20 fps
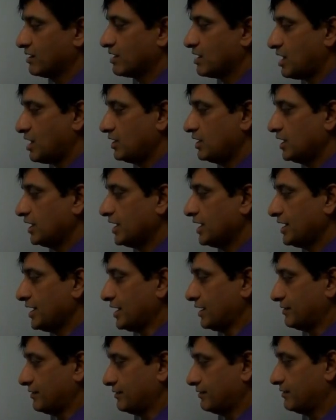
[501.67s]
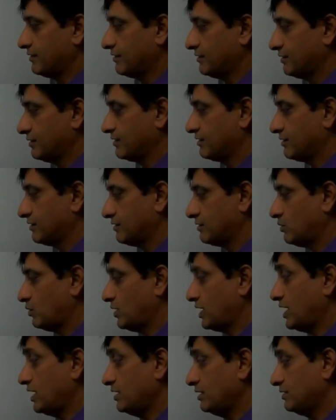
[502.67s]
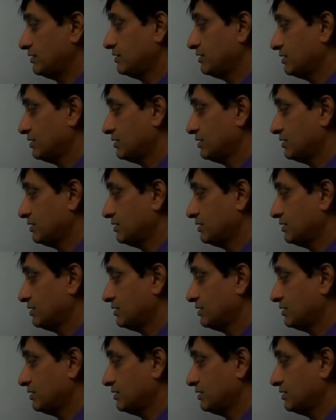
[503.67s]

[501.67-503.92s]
How do you get it? Well,